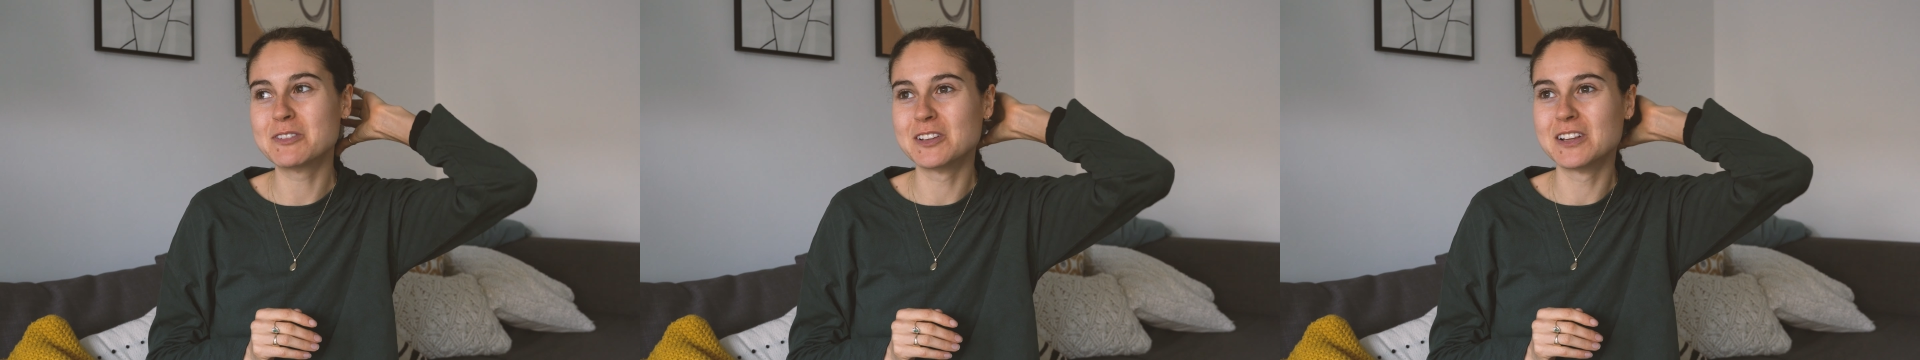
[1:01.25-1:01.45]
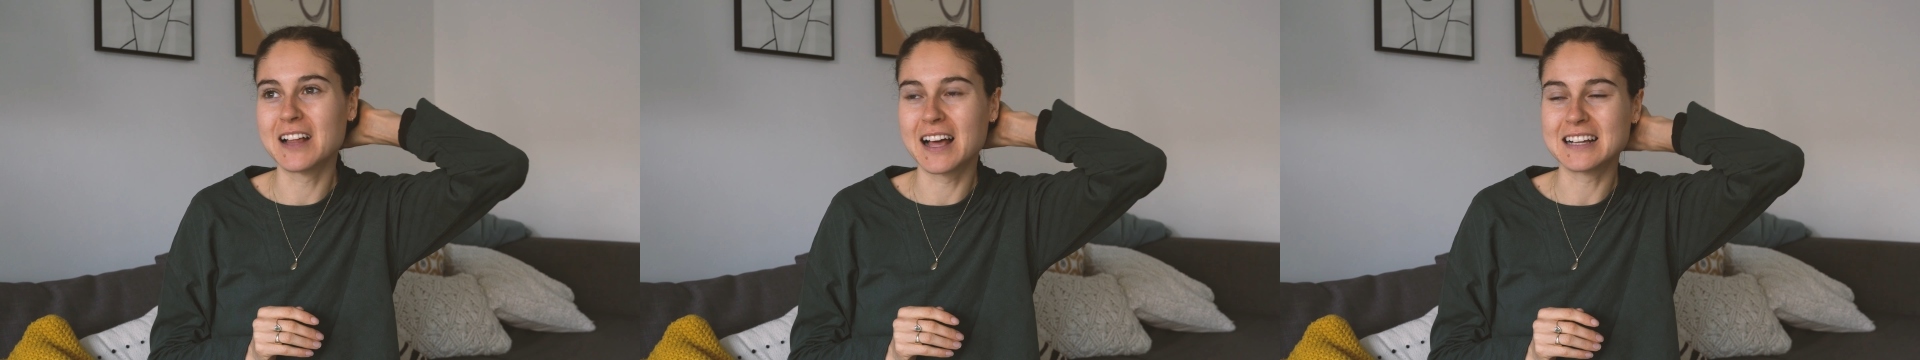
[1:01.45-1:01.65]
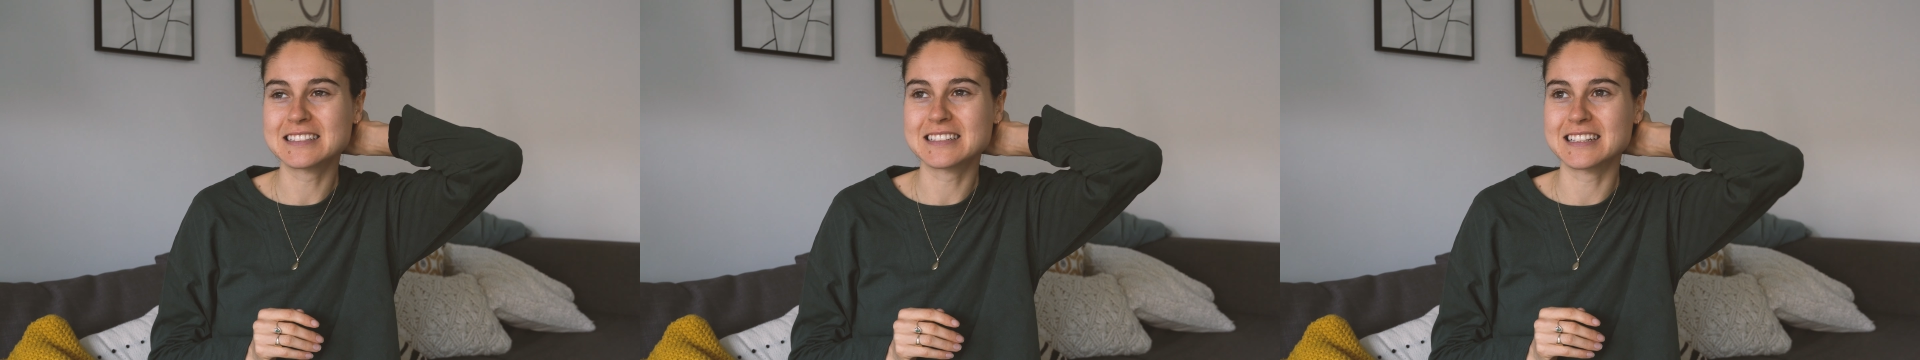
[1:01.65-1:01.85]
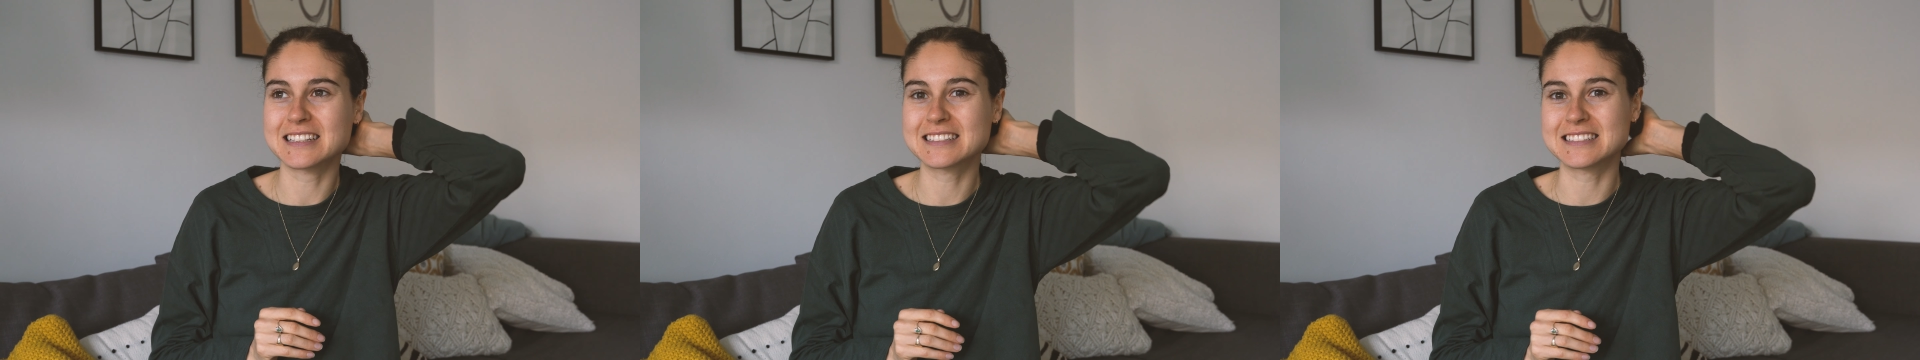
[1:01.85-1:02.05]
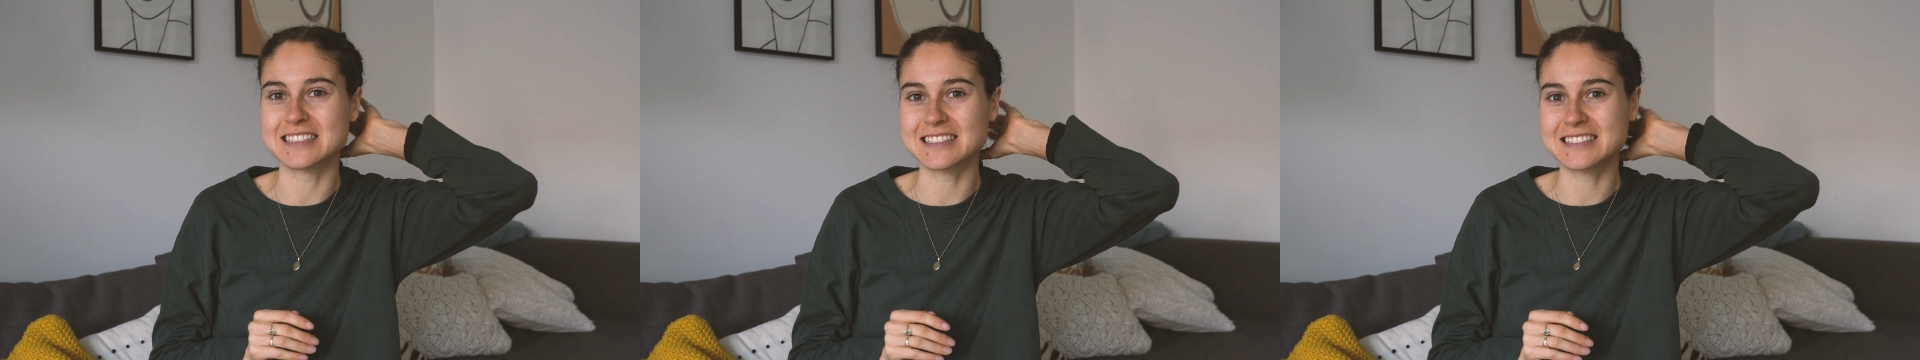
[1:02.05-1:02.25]
for the last
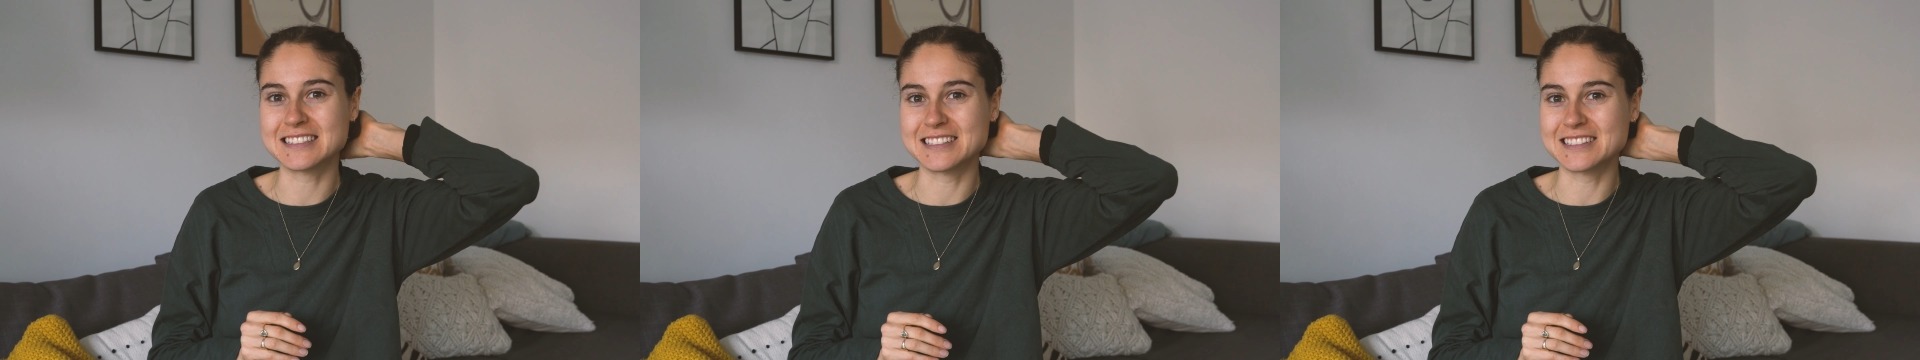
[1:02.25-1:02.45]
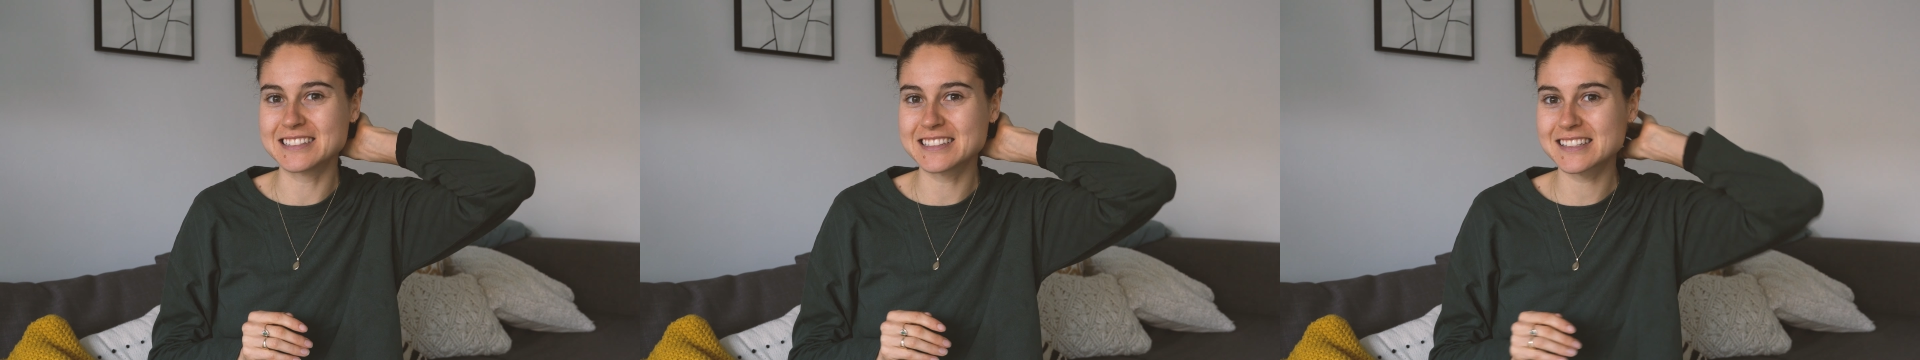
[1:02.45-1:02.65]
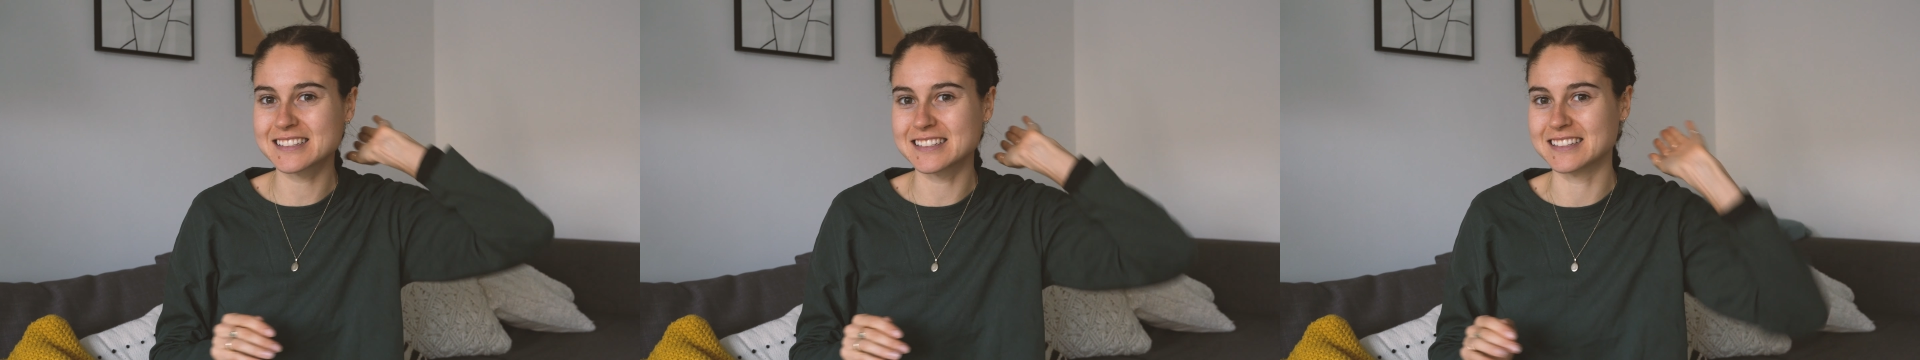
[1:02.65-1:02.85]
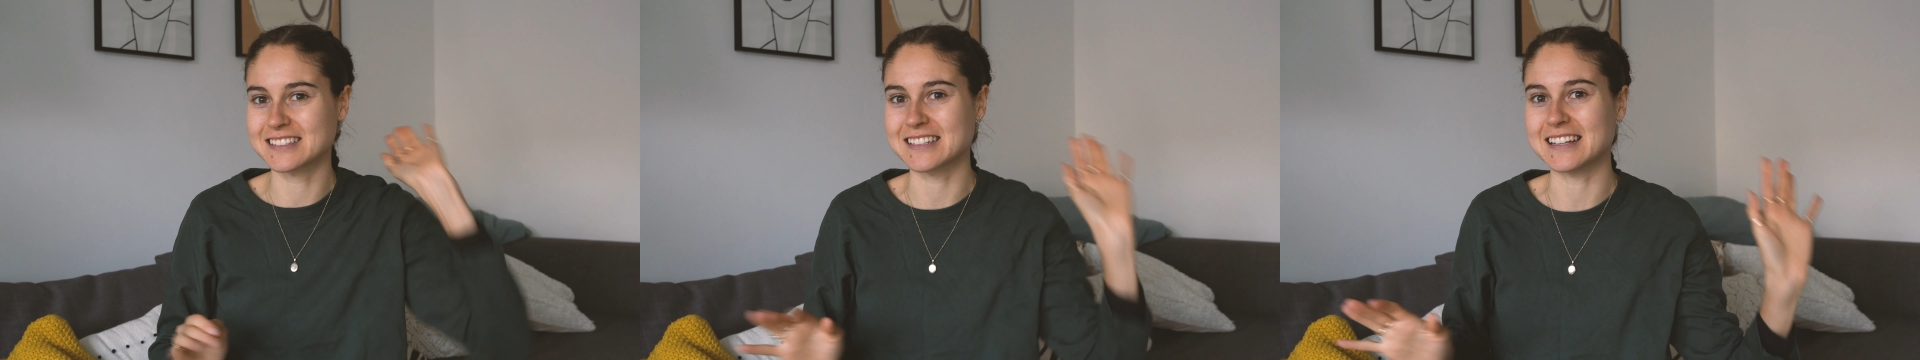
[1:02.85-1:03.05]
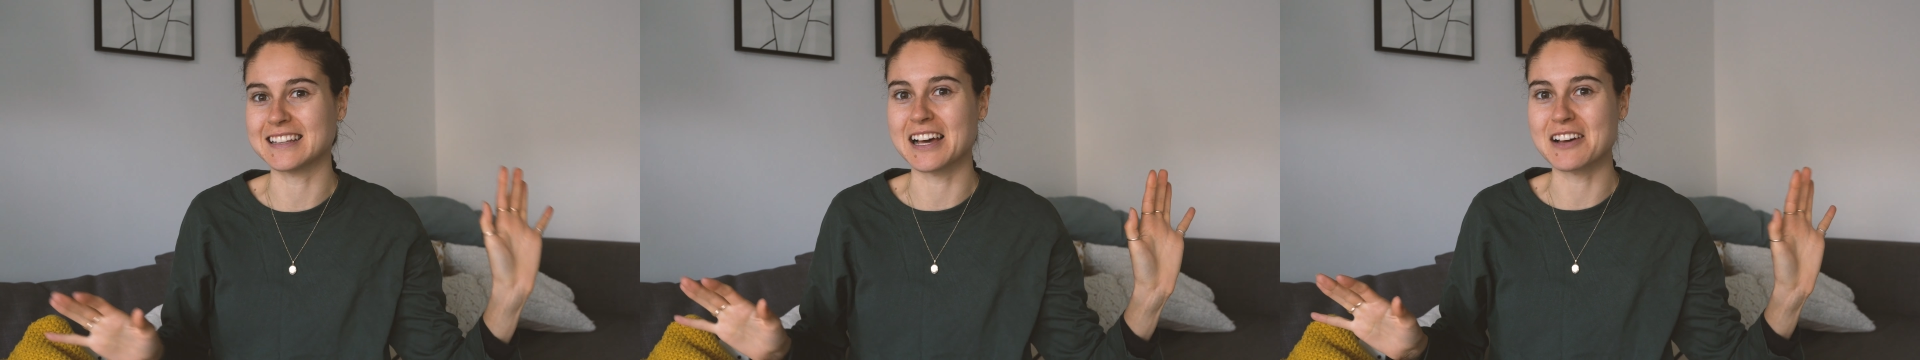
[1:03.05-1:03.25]
like six years
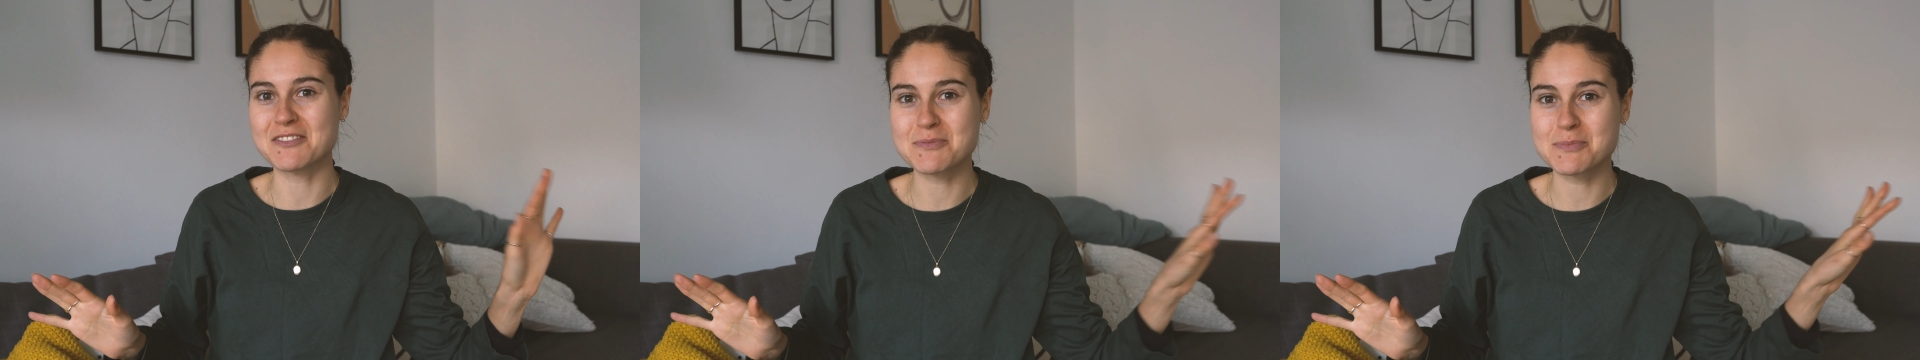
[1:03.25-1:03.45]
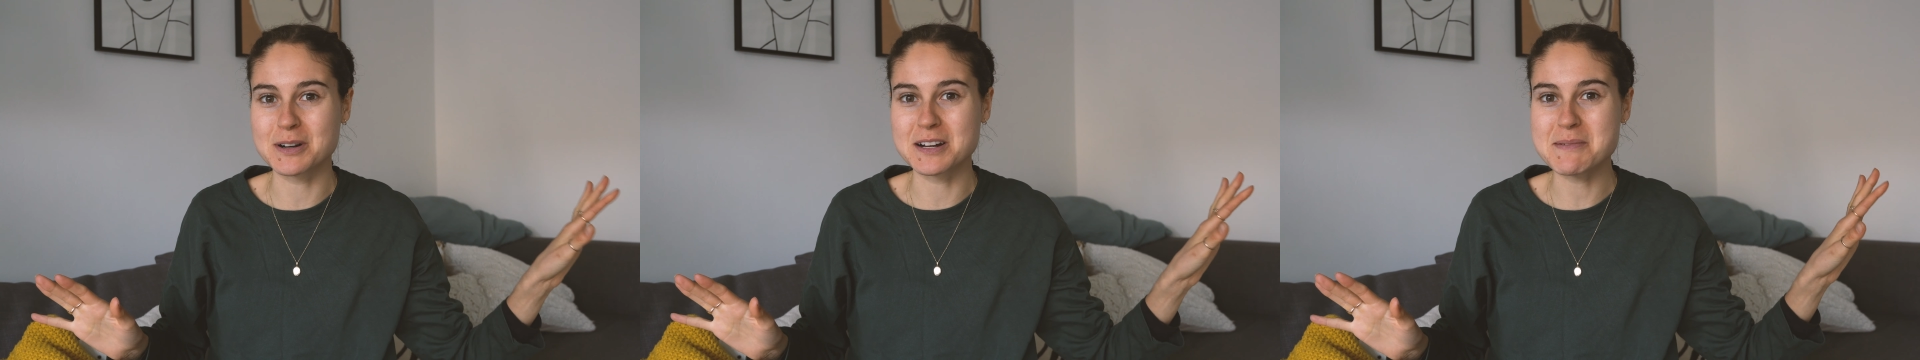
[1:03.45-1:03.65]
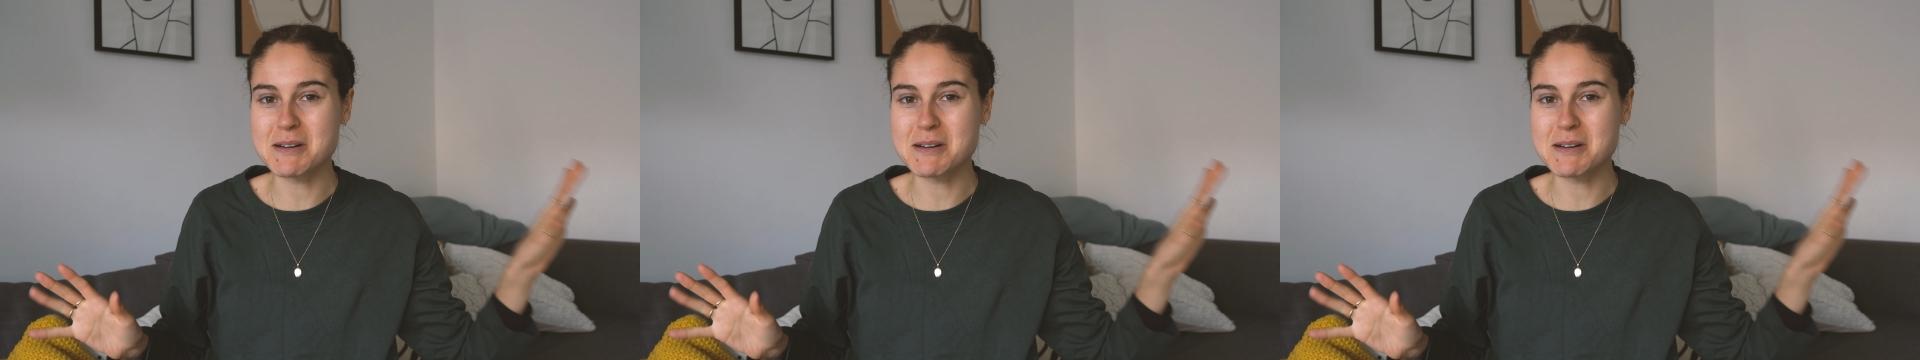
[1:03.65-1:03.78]
since I left pretty